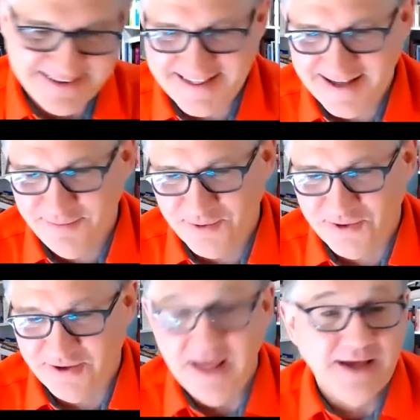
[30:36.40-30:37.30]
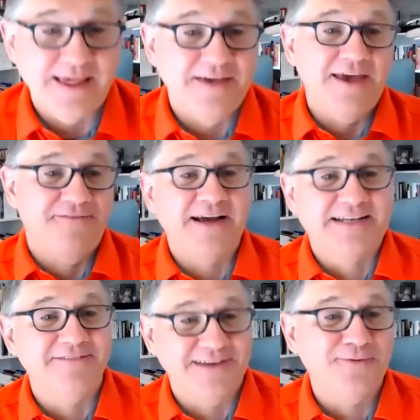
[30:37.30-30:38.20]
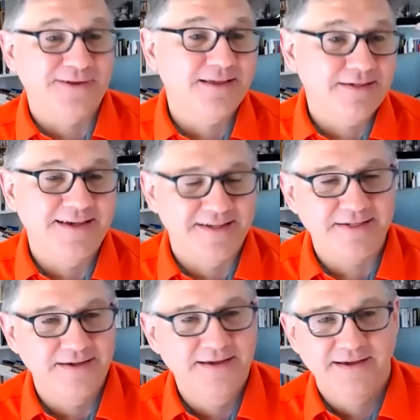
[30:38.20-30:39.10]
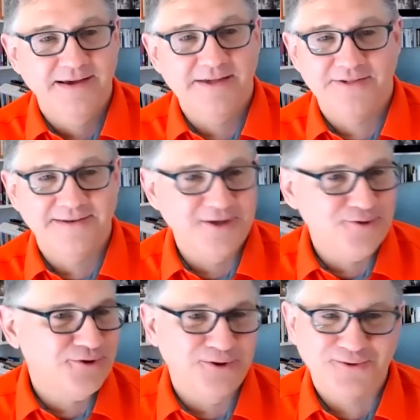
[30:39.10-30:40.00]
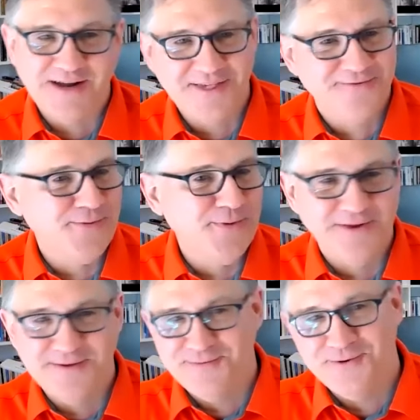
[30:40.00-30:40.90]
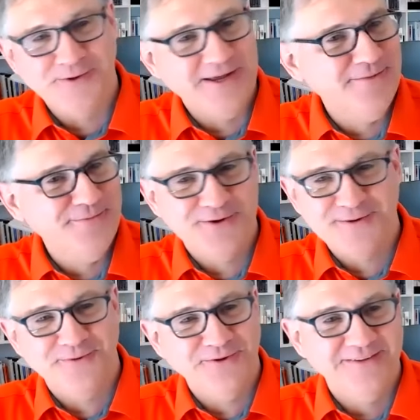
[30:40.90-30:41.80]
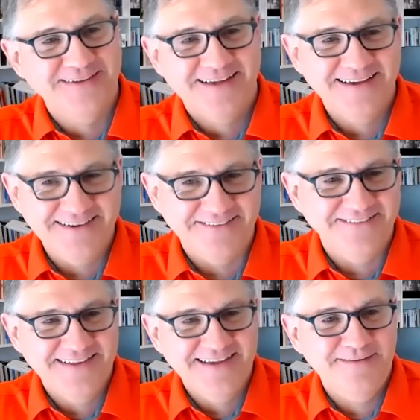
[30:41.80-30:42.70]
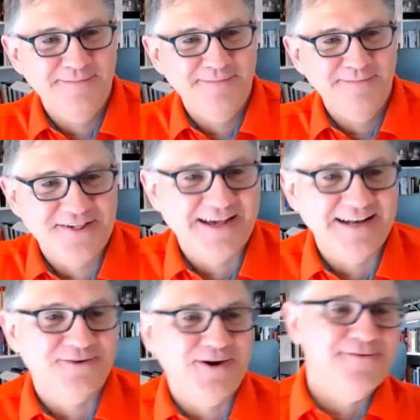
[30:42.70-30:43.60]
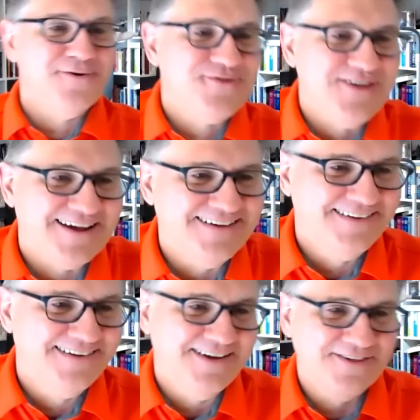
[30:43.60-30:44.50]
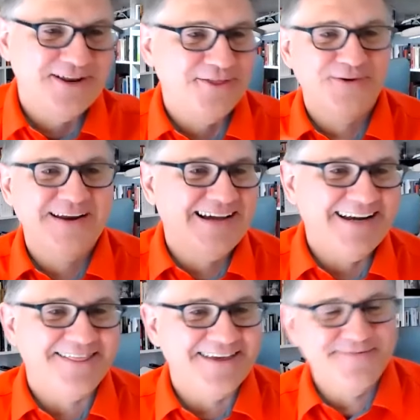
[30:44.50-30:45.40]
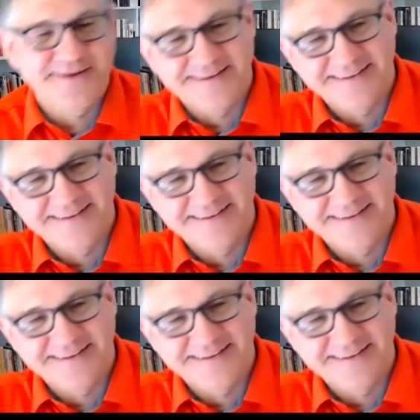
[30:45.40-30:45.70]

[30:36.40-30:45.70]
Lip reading: Example. So effectively, what this is a digital, transferable, immutable, immediate settling traveler's check is another way to kind of think about it.